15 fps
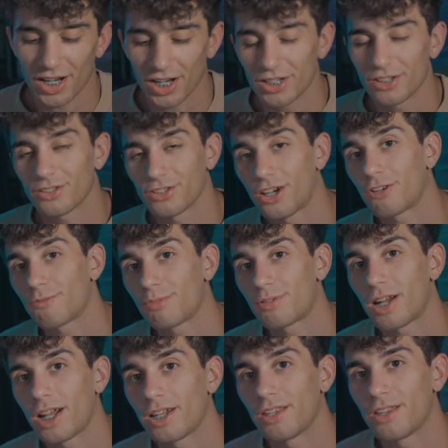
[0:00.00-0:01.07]
kind of a lot of
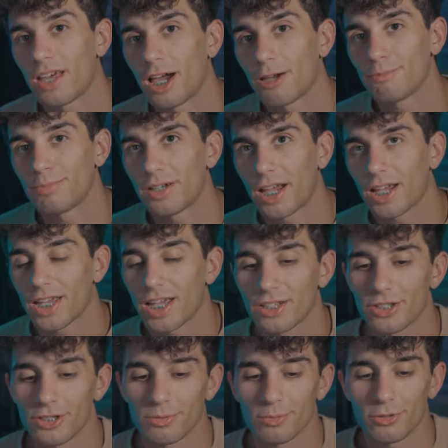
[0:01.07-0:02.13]
pride in that, but I guess it's